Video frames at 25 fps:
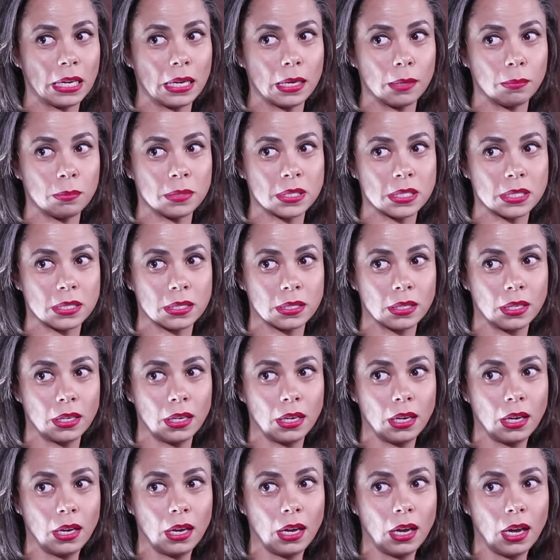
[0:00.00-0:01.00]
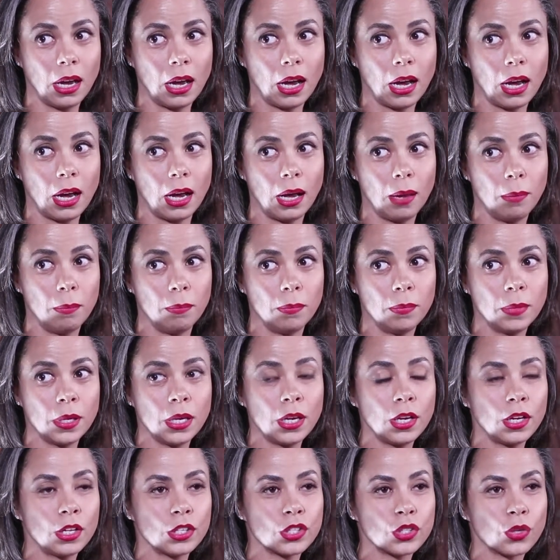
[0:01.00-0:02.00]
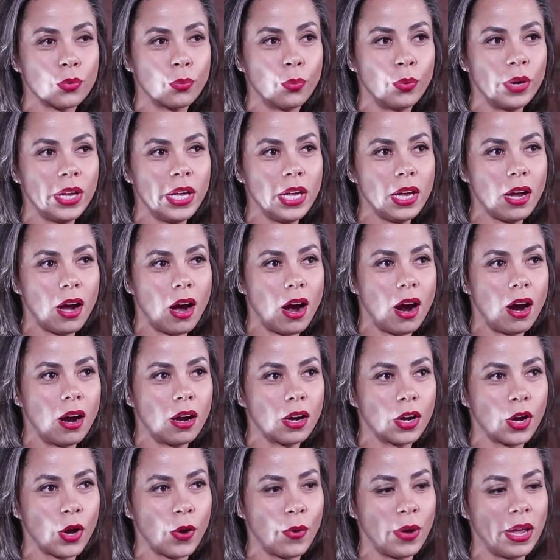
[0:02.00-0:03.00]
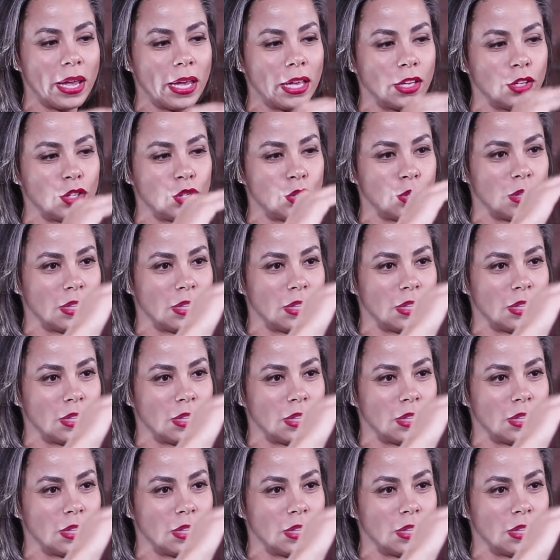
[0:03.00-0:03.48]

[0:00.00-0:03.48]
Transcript: lips. So we are going into